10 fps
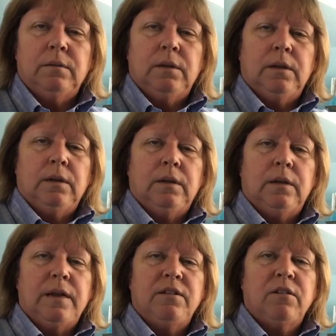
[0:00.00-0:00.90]

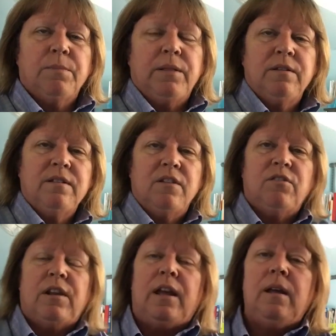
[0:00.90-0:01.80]
I talked about this
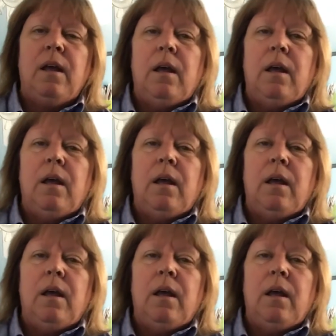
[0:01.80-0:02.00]
yesterday.